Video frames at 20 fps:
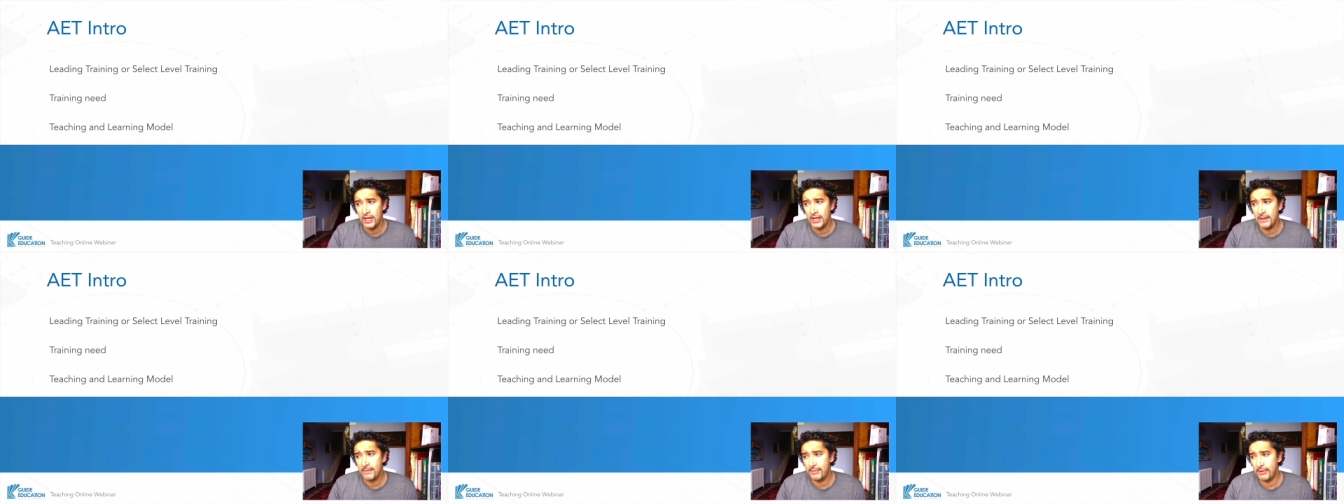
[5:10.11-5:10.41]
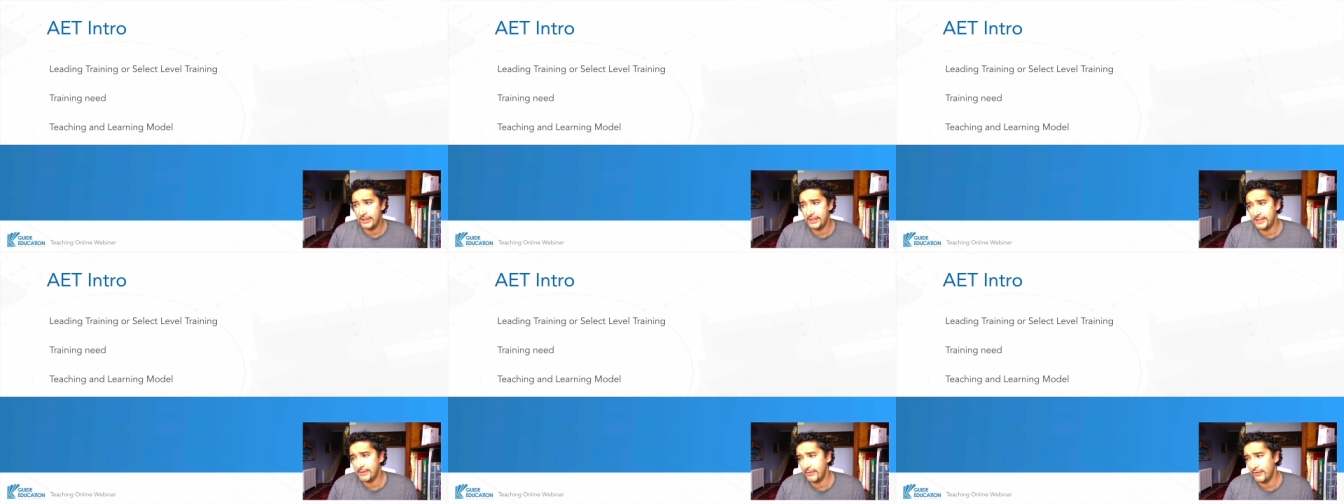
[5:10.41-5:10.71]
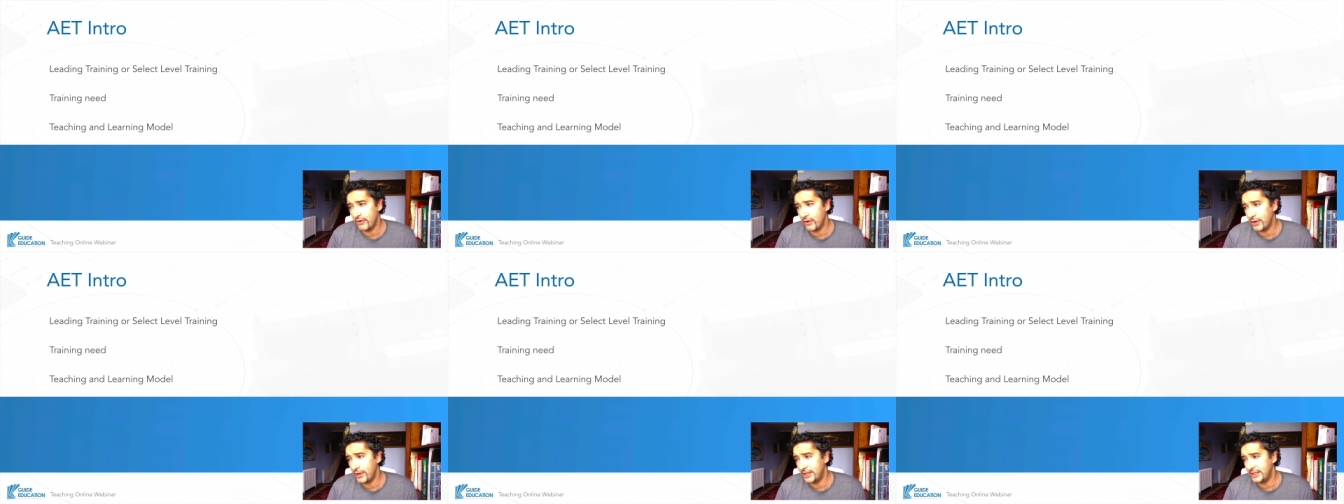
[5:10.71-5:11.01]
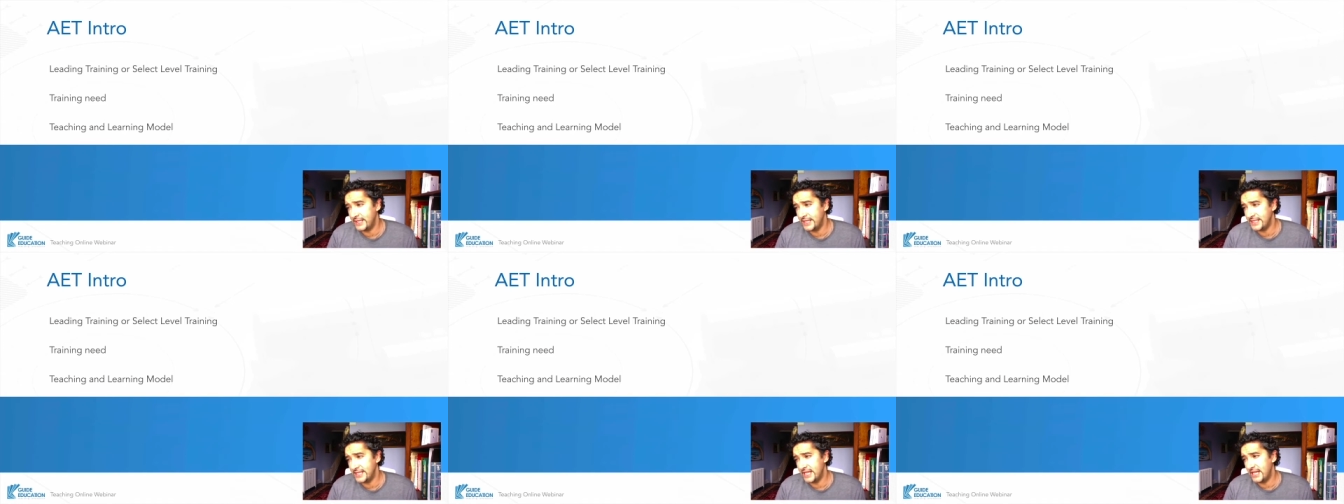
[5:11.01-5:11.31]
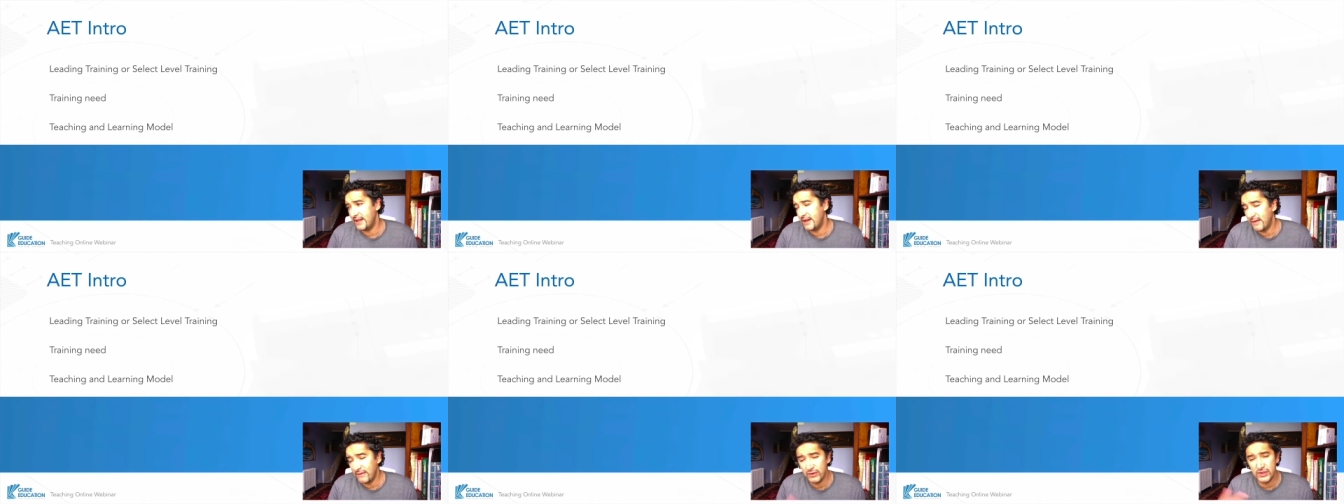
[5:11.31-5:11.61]
put in some of your own ideas, and then
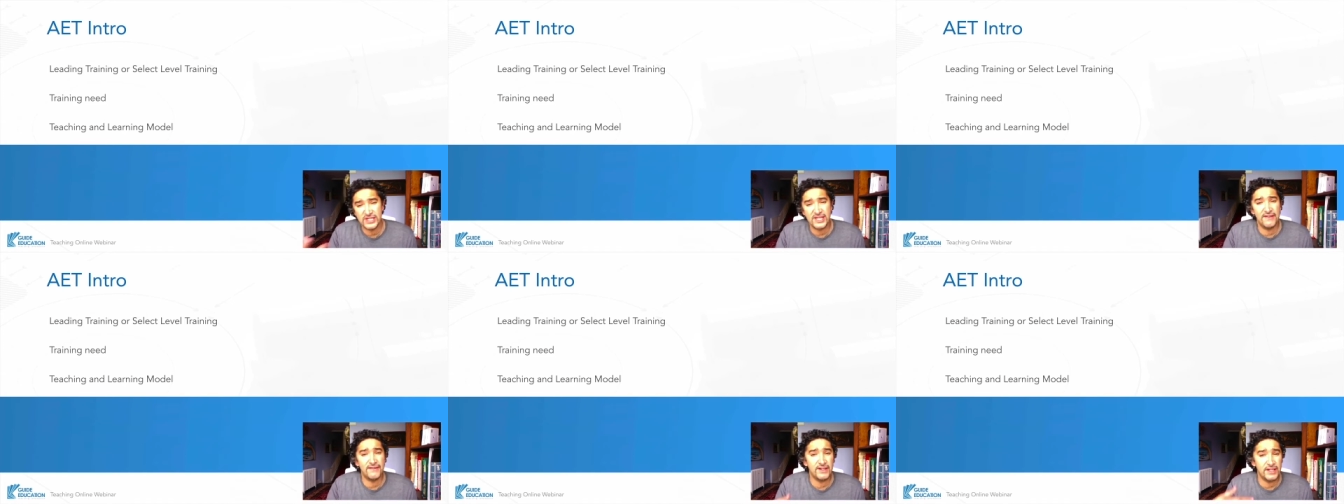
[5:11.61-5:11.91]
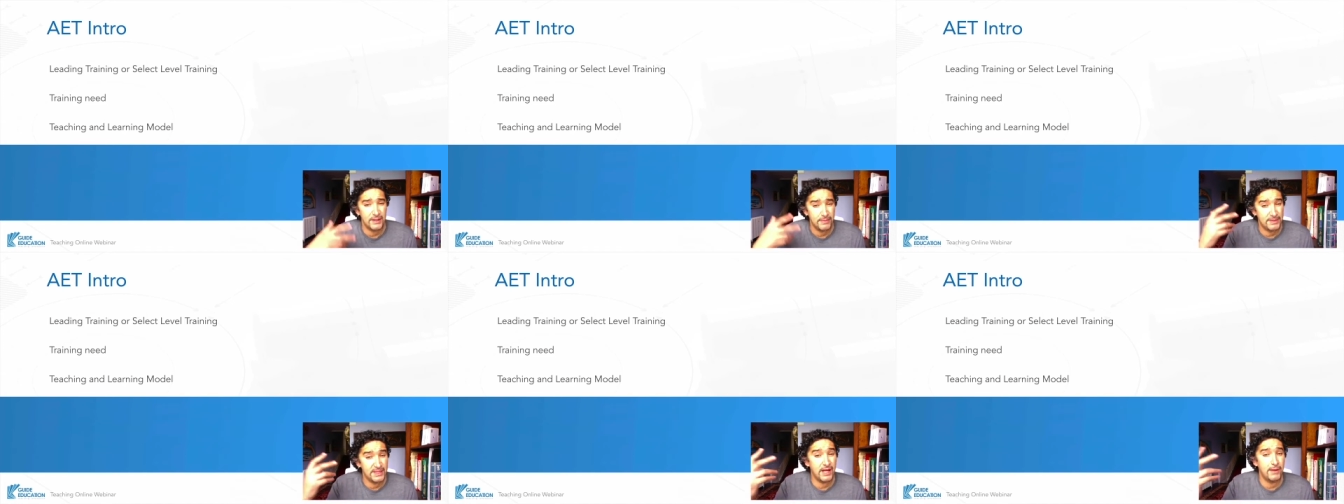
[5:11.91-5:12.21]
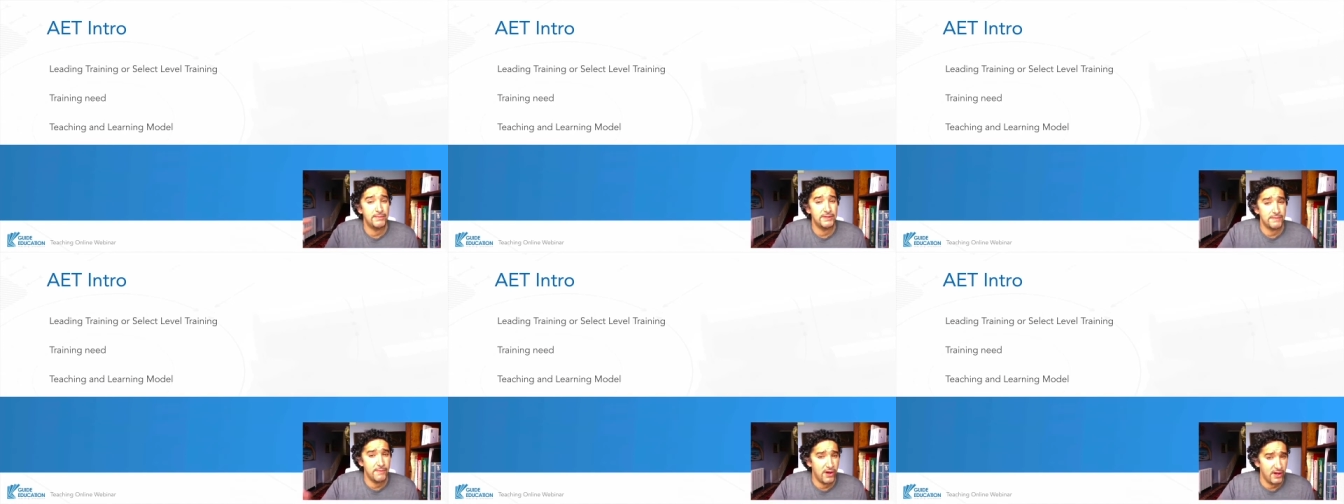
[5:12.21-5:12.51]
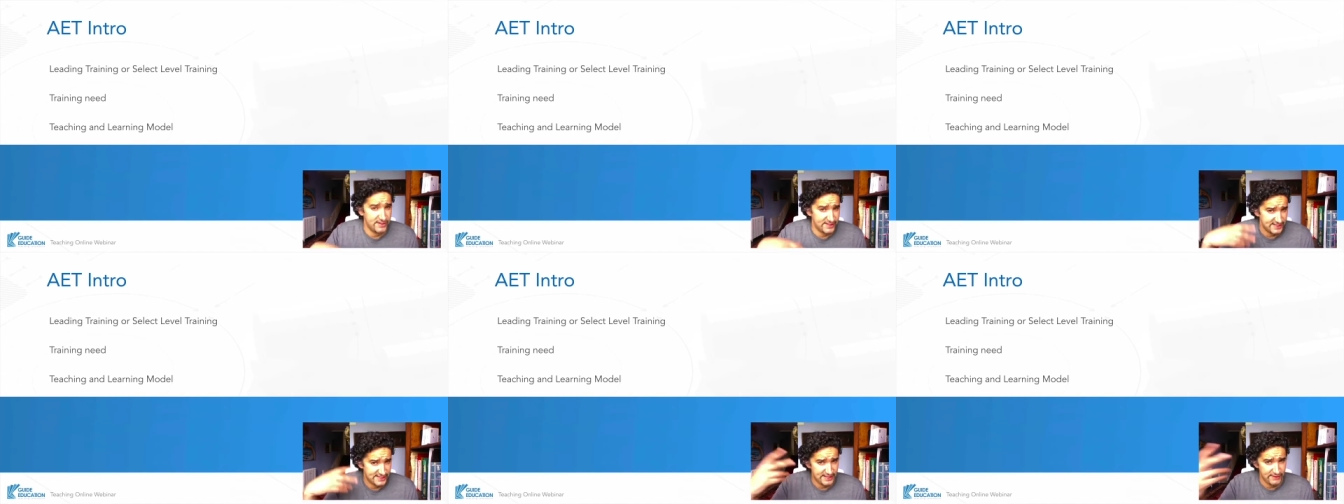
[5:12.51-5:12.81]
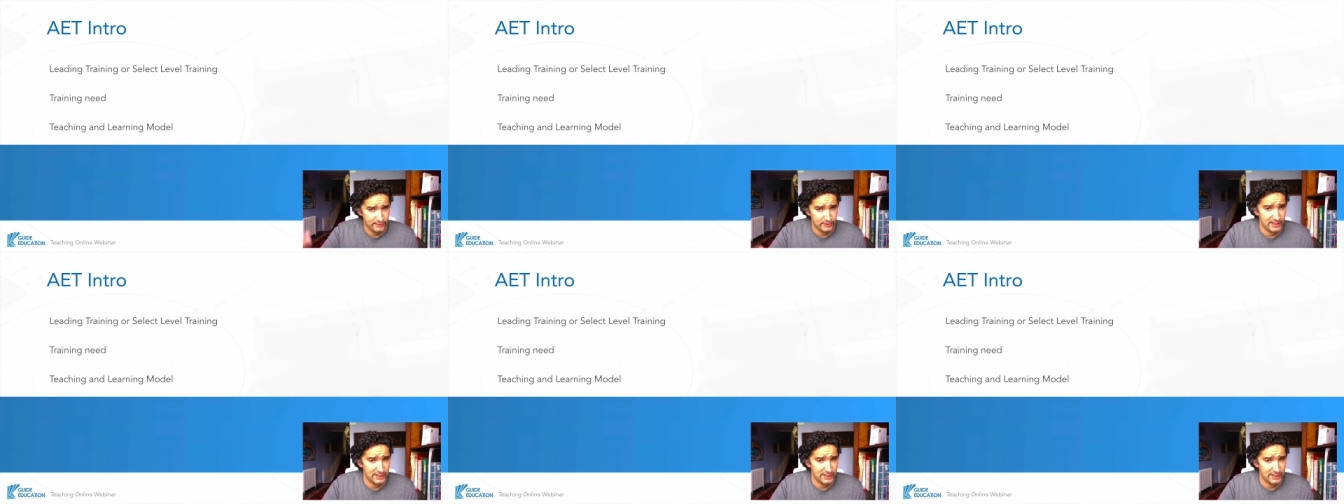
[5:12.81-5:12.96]
level 7 becomes master's level,